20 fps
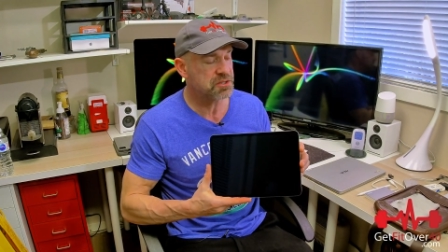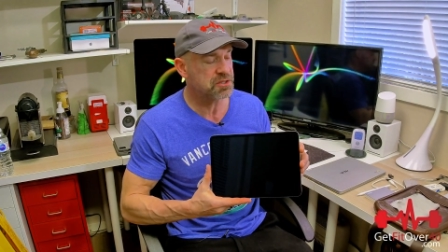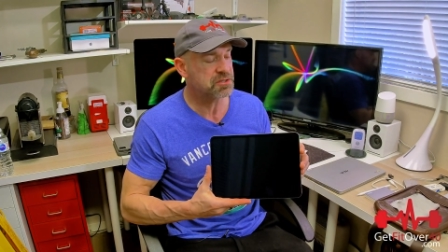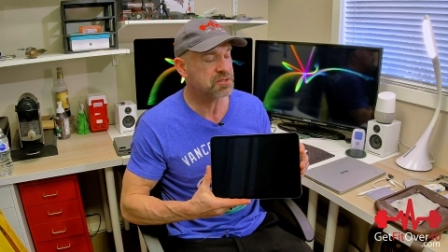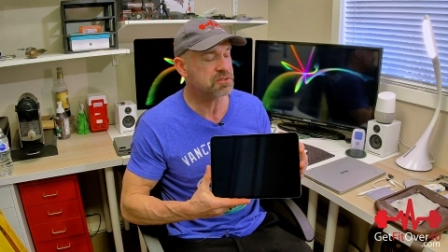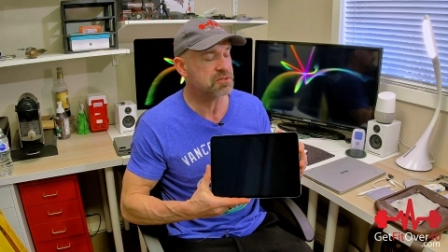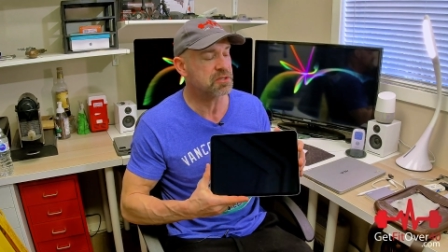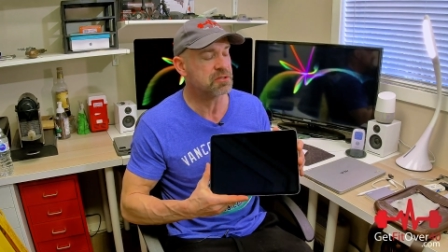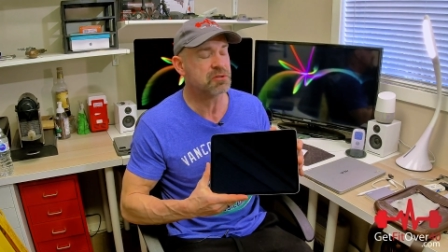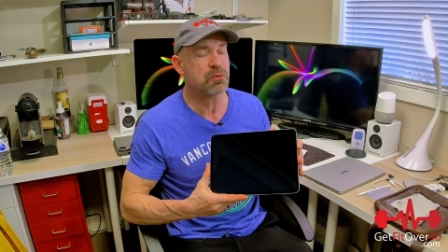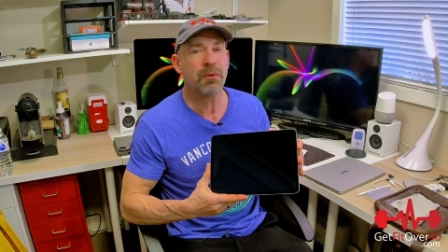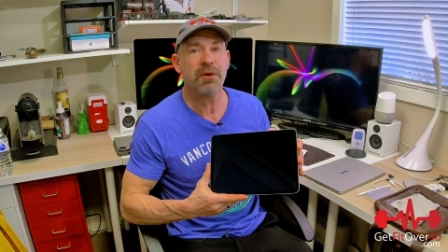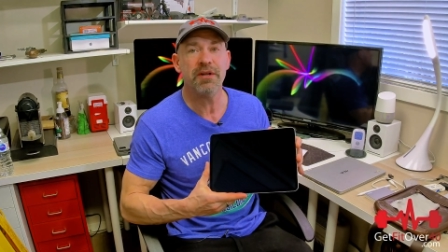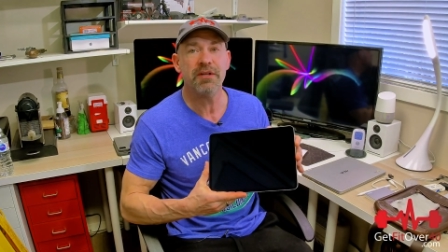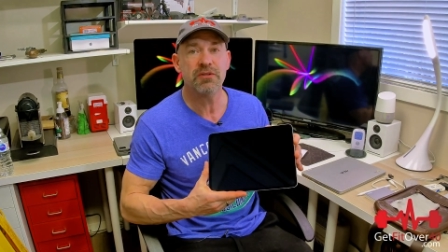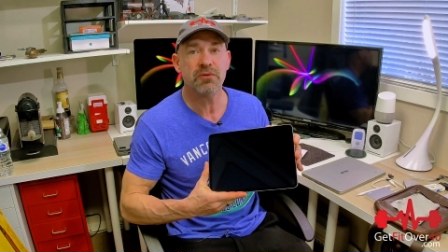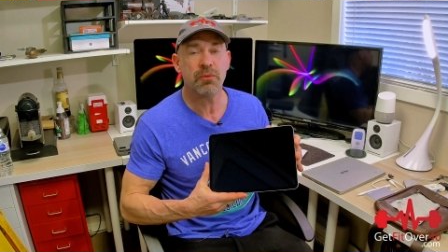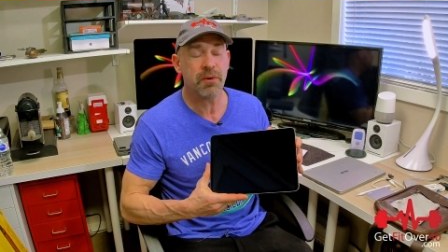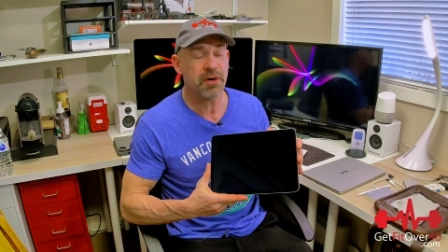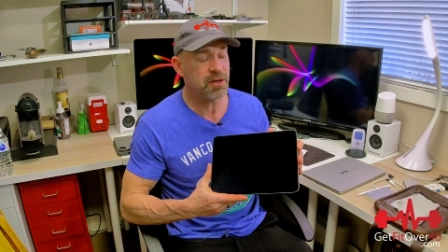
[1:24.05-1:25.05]
This is a
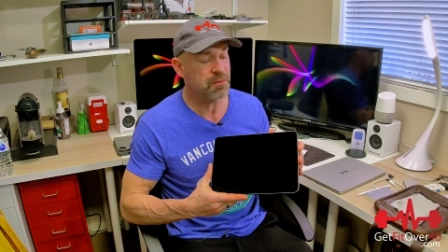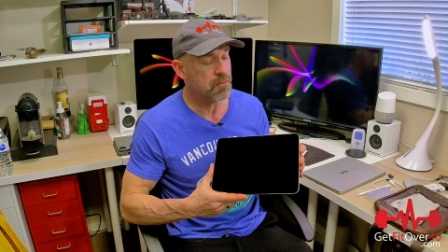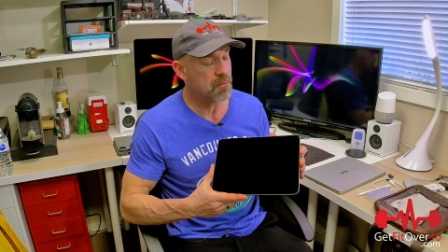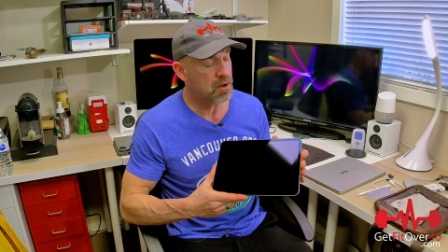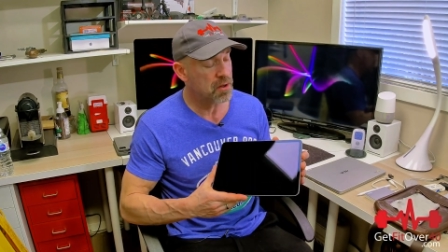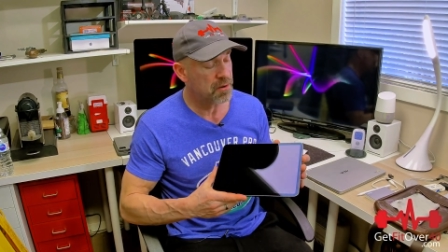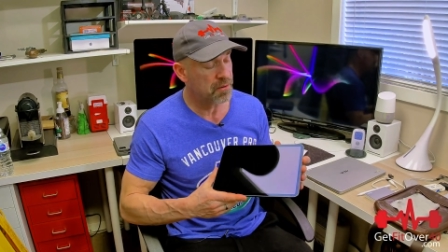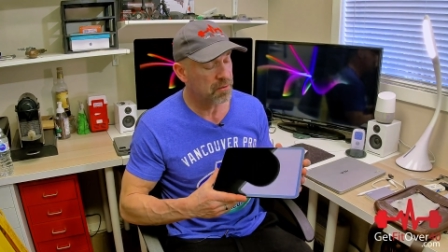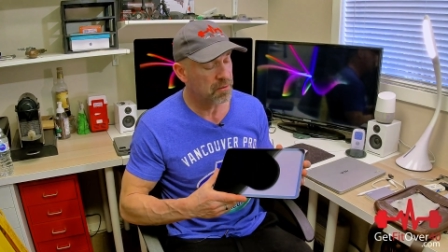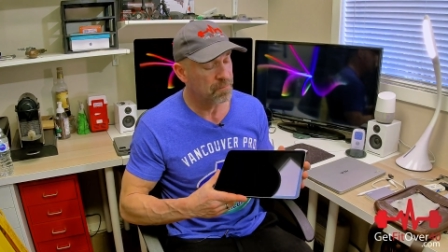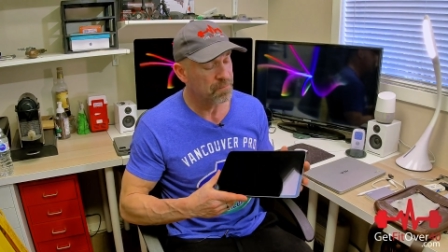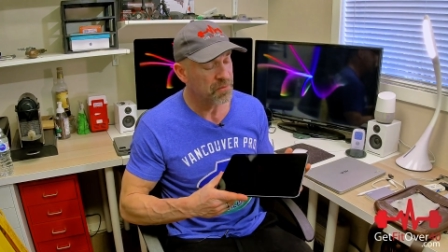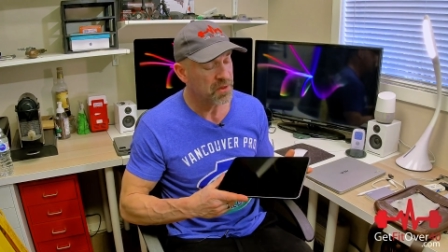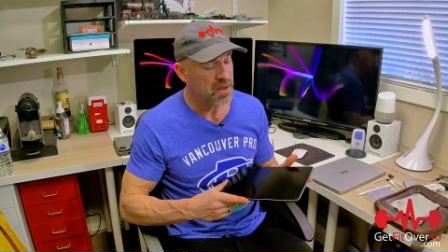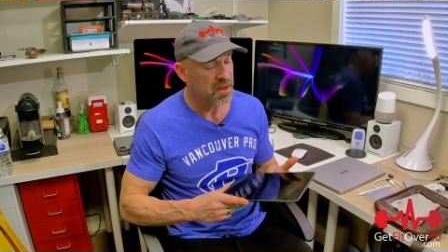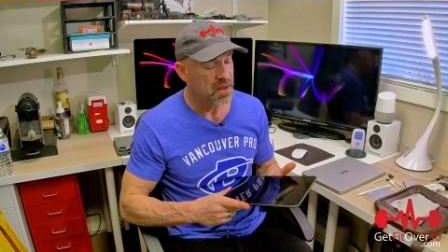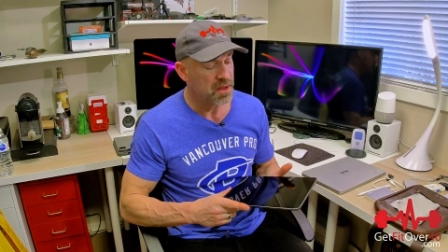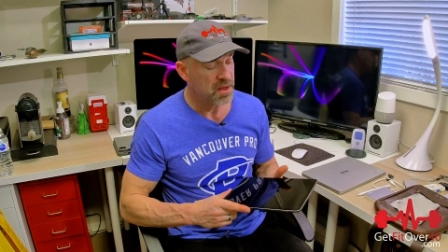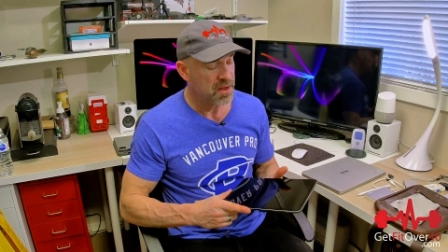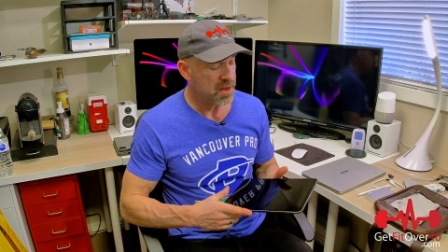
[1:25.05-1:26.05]
2020 model.
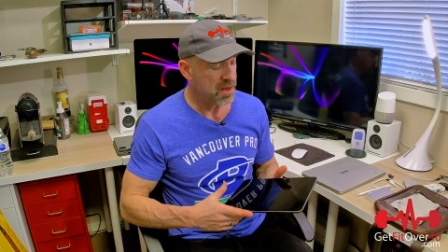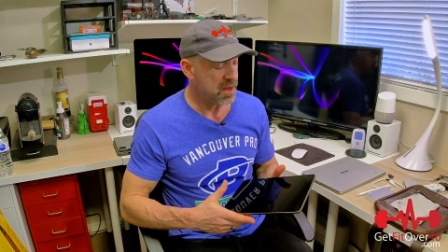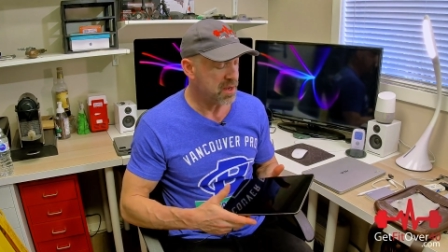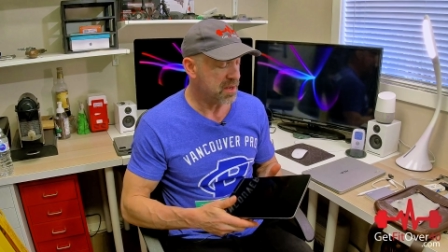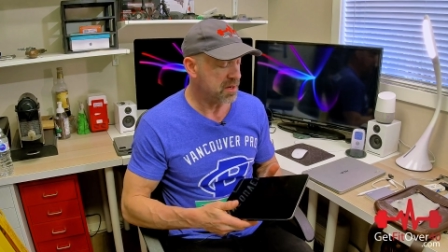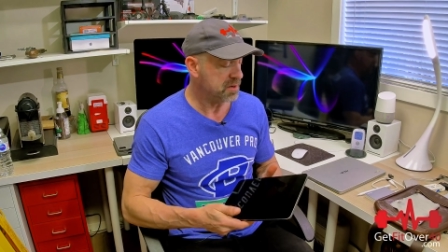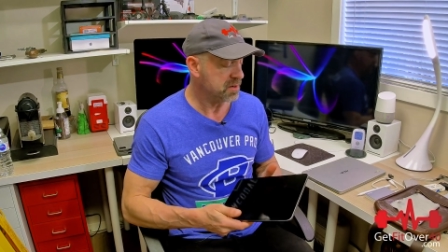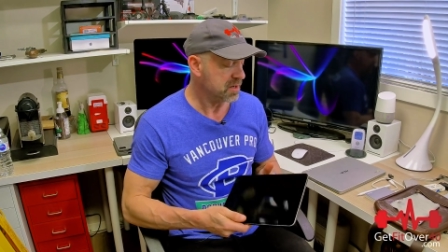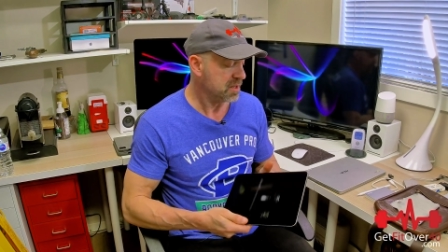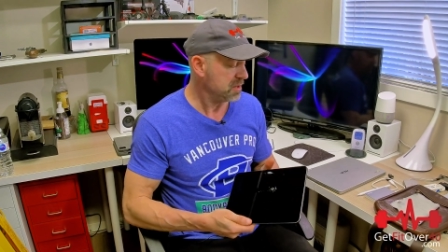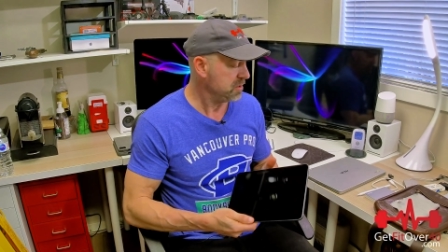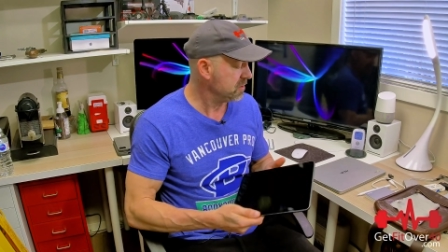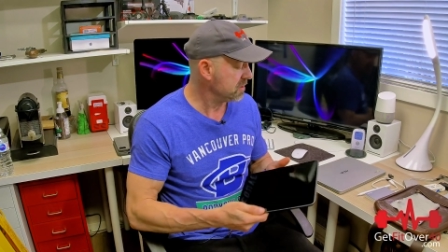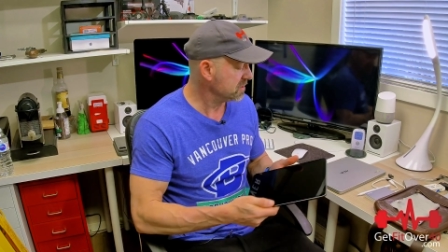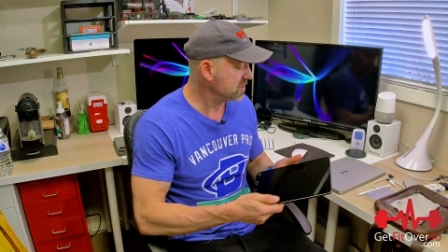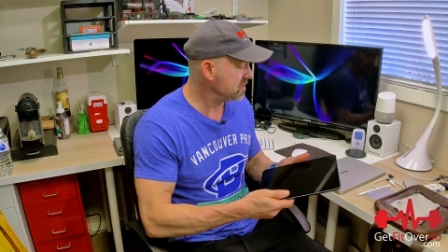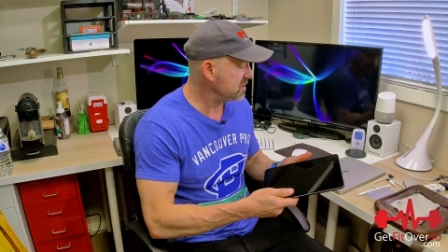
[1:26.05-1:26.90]
And you can